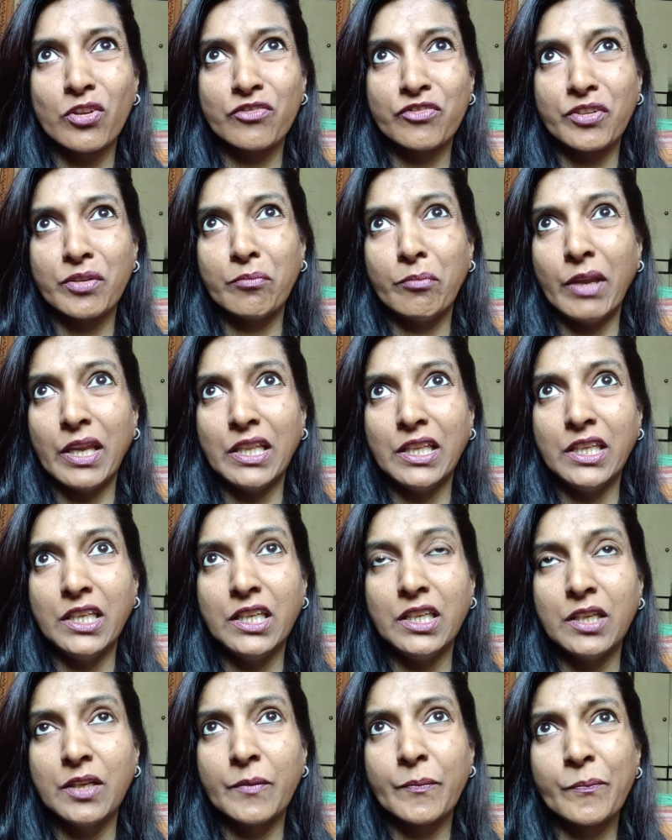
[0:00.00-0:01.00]
of her
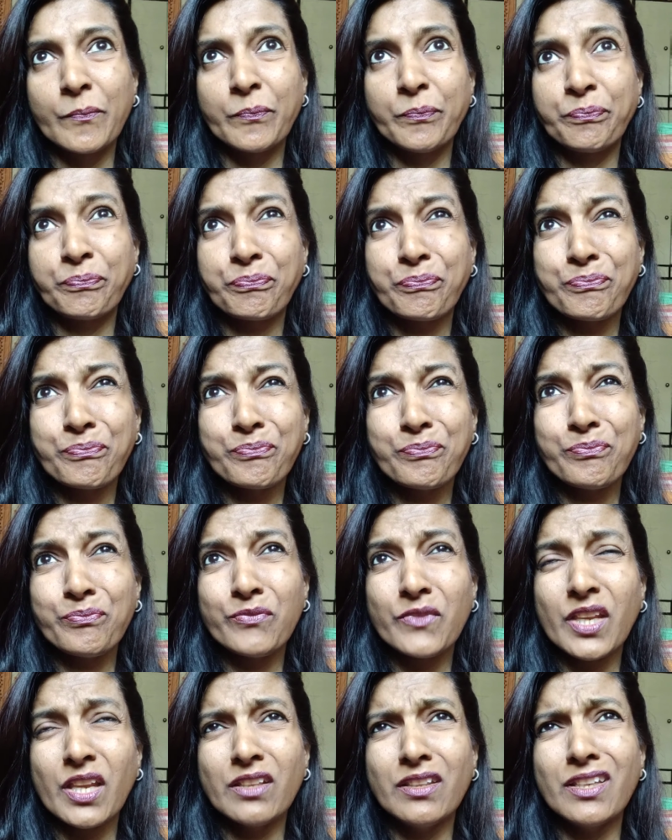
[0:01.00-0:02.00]
belly.
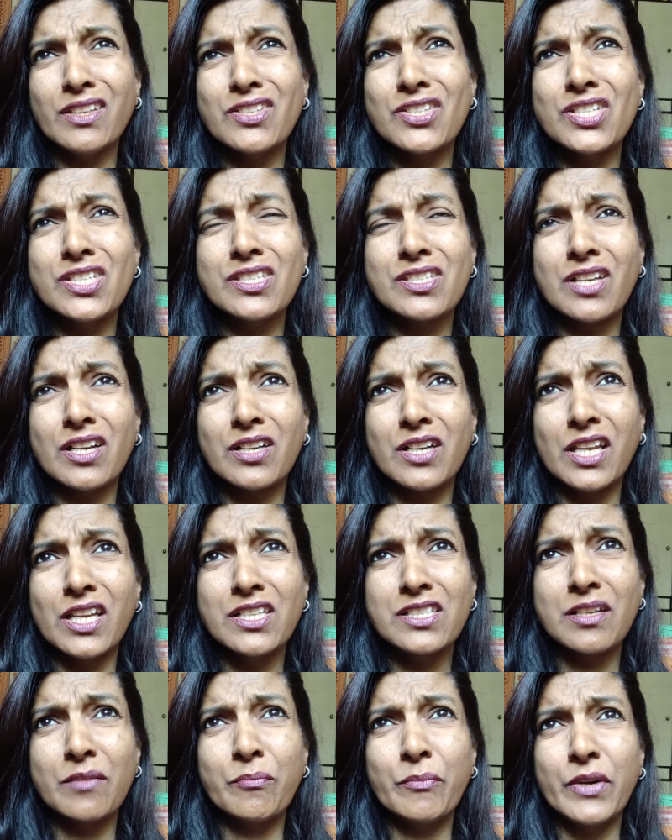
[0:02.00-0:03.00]
Then she's cutting
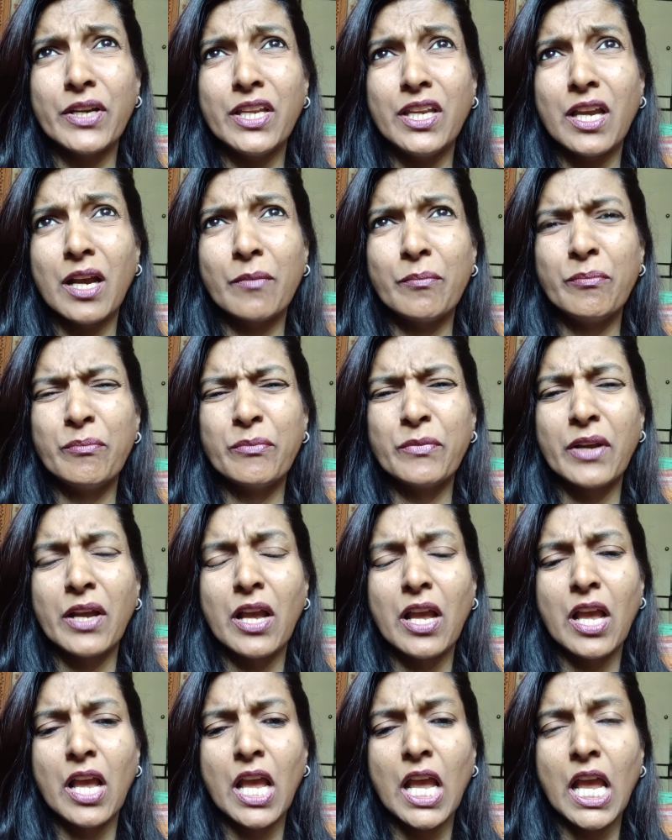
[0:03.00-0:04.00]
somebody up
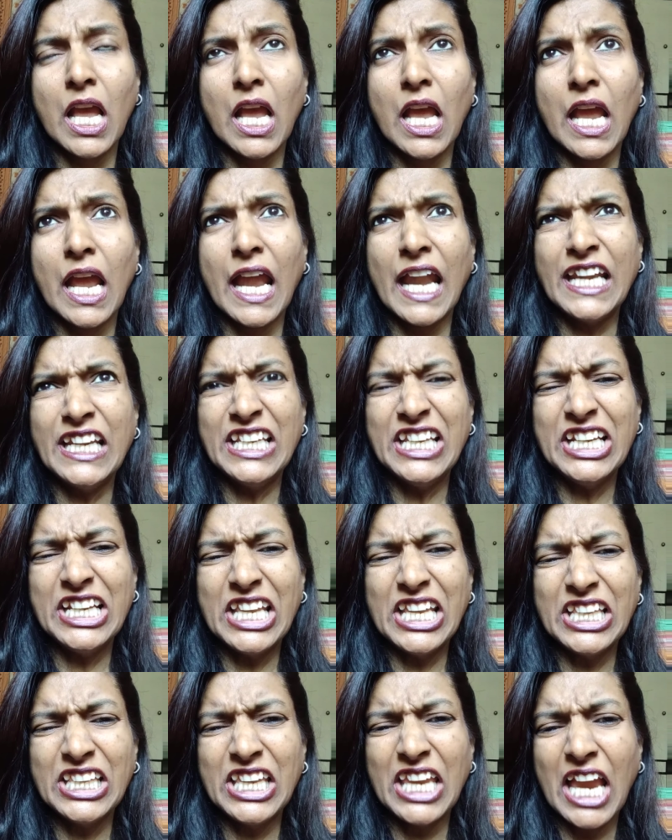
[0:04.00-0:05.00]
and
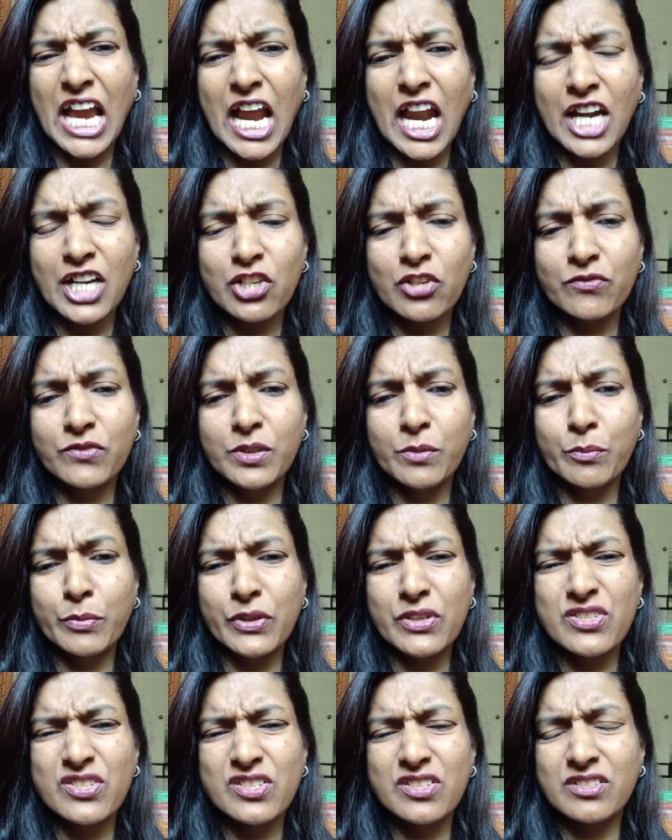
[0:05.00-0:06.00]
eating the heart of the
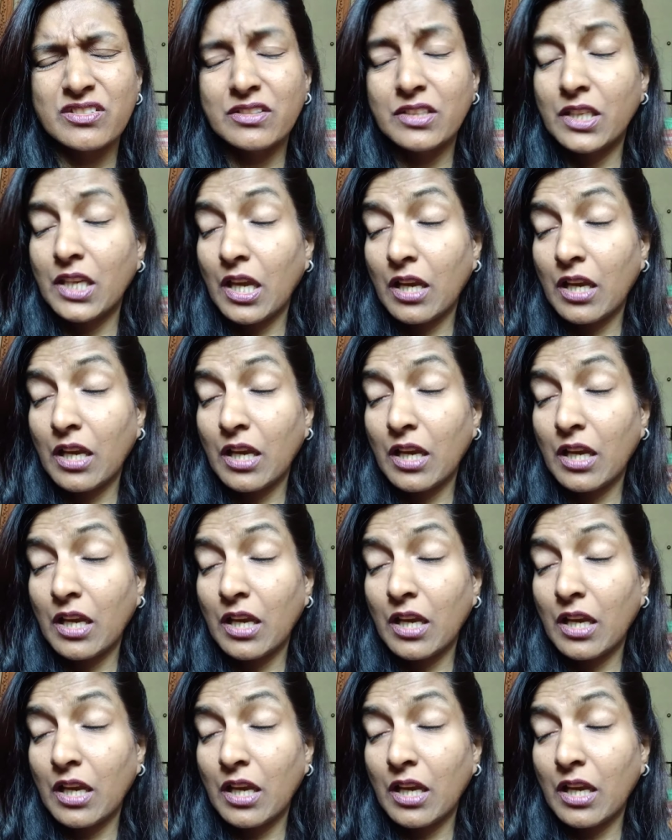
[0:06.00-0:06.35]
person.